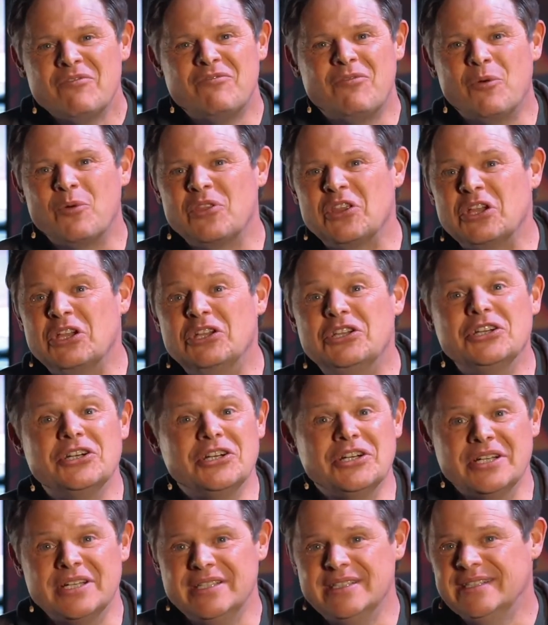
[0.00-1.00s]
for the
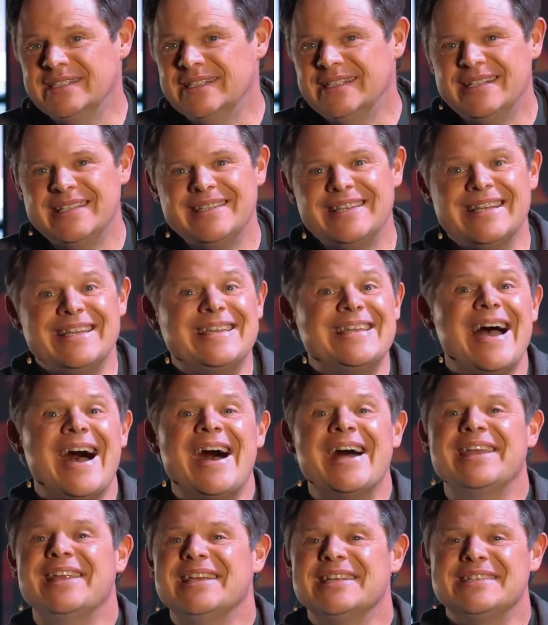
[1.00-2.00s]
good that
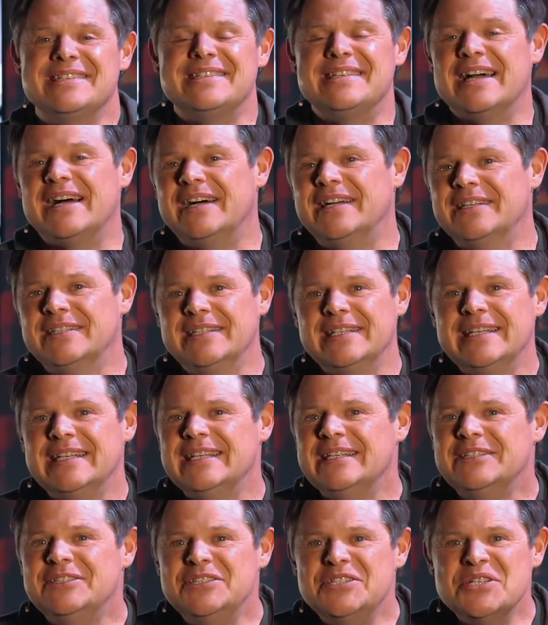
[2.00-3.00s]
God has done
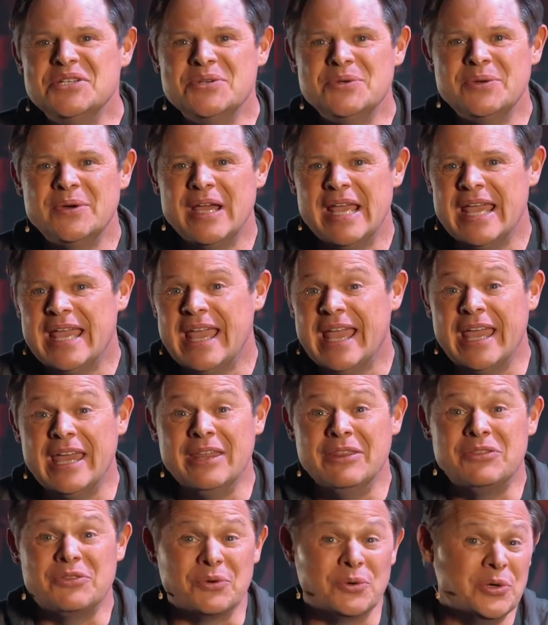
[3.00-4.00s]
in you
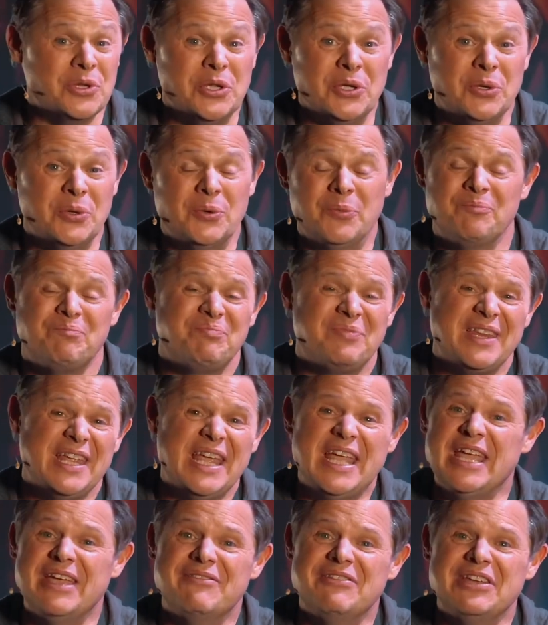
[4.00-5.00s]
and through you,
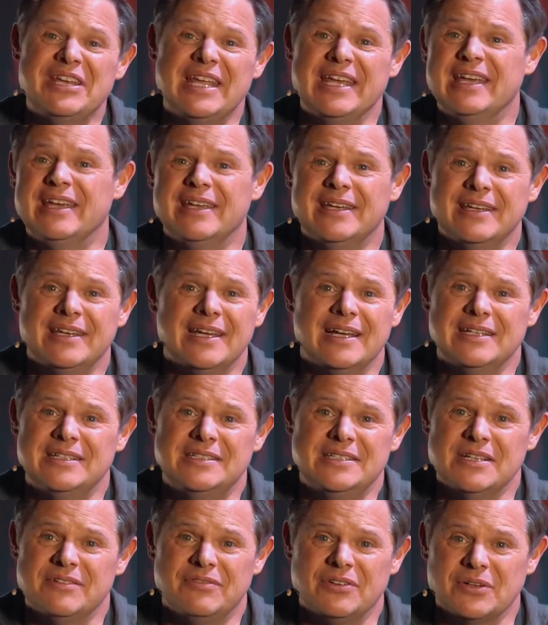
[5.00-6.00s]
even in a
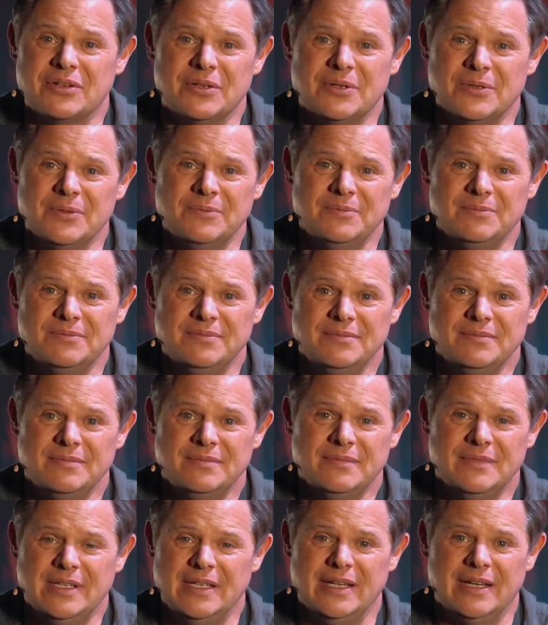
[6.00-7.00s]
difficult
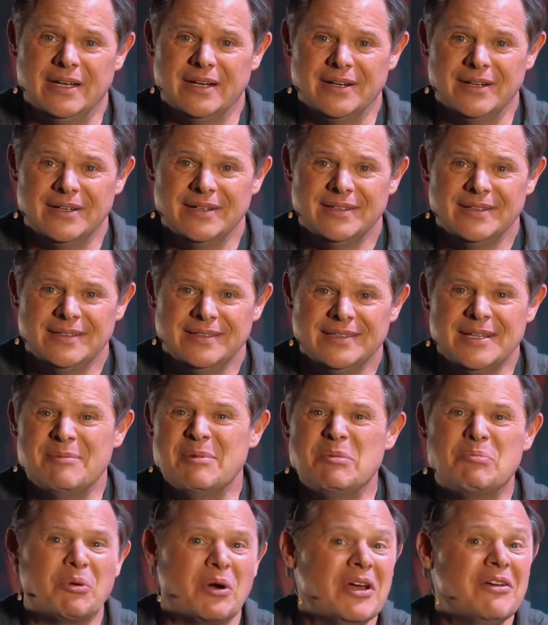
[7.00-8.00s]
year. Let
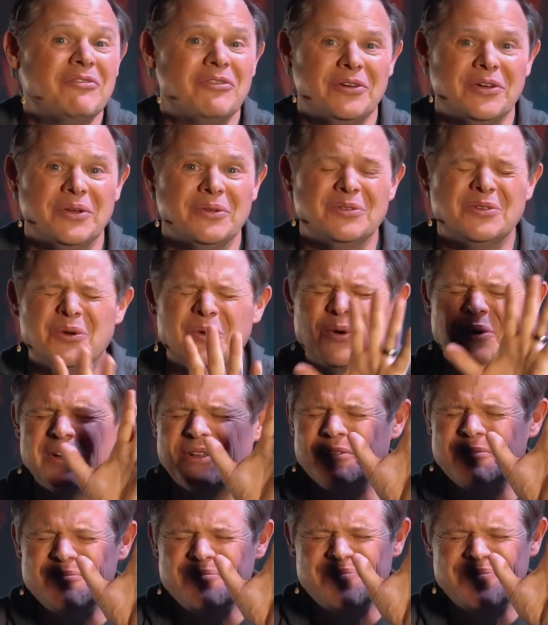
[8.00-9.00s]
me pray for you. Lord,